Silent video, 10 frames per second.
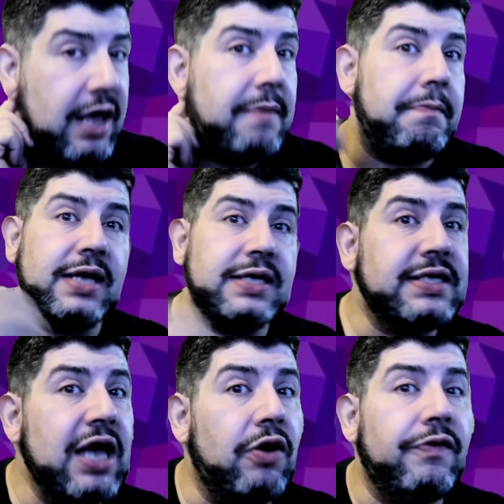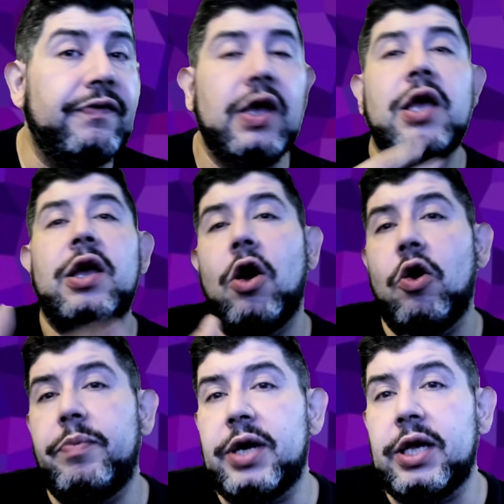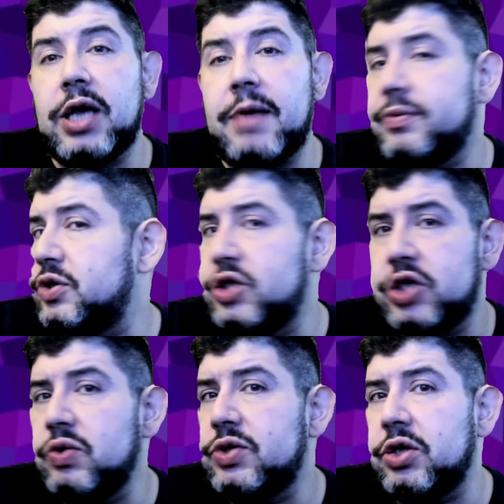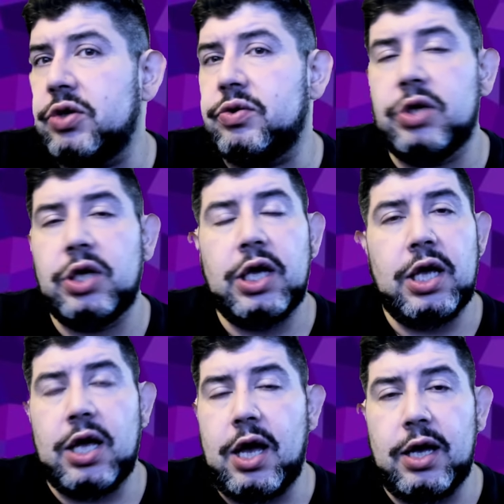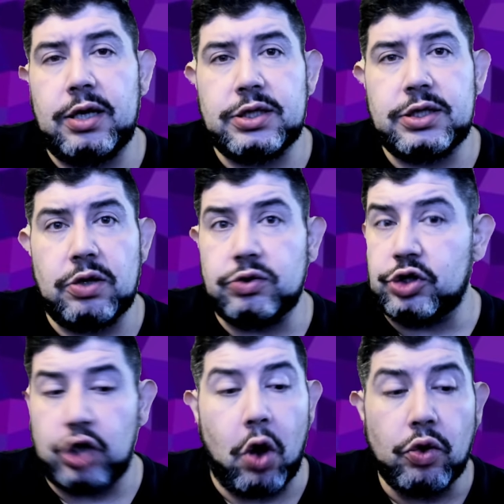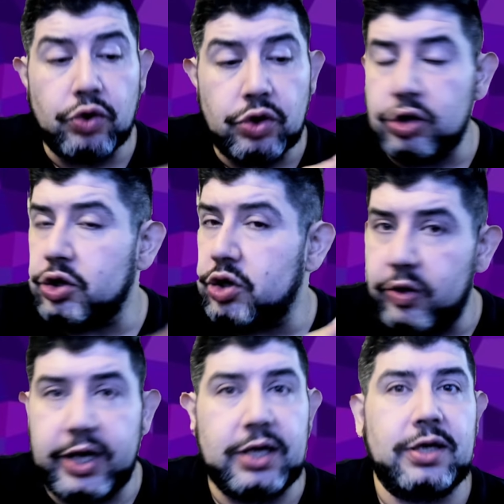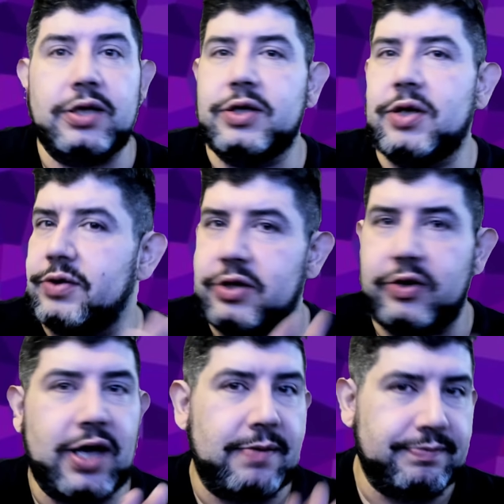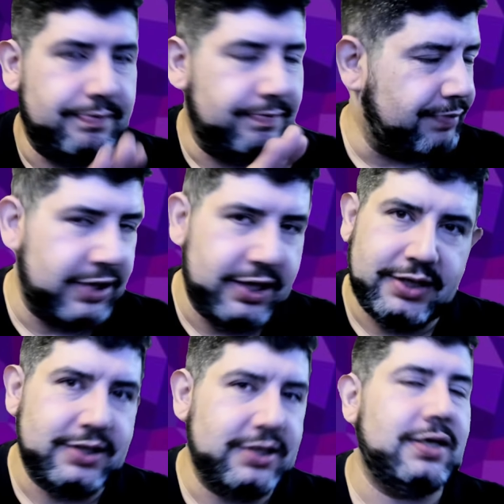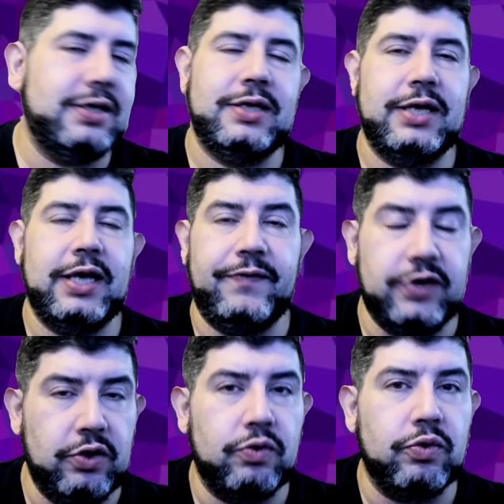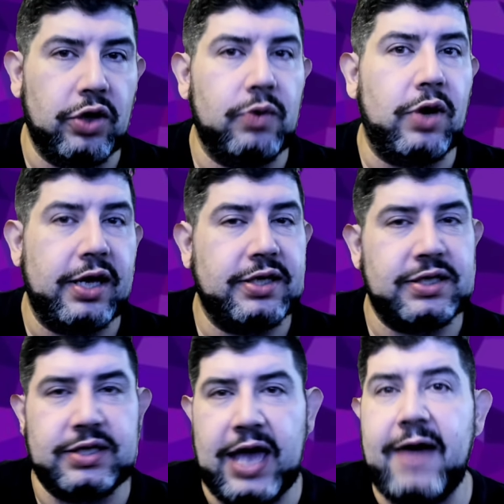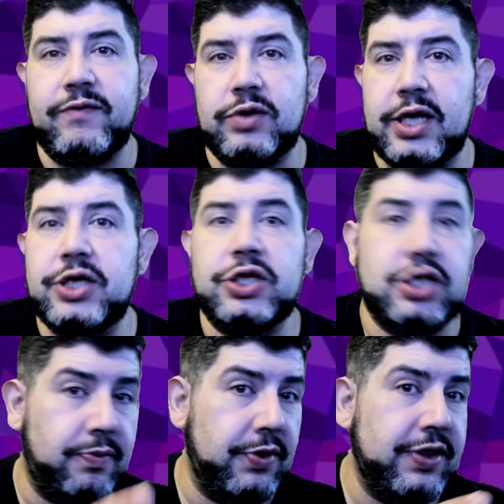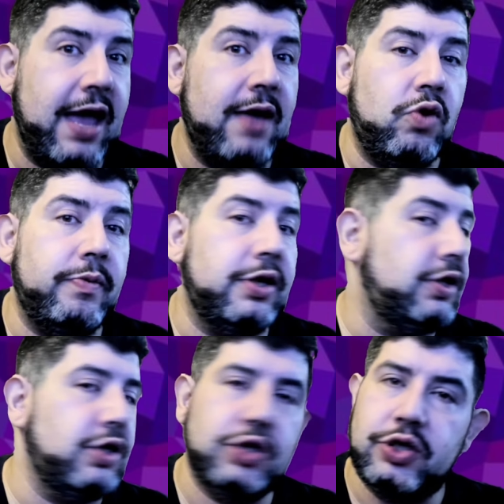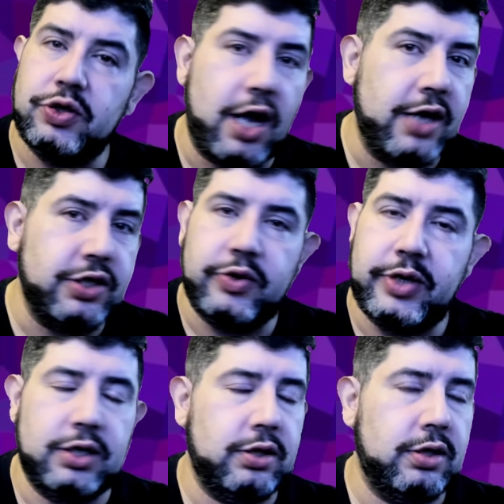myself, opening up too soon. Uh, so don't do it. Don't do it. I'm please. If you really want to have a relationship with that woman, do not do it.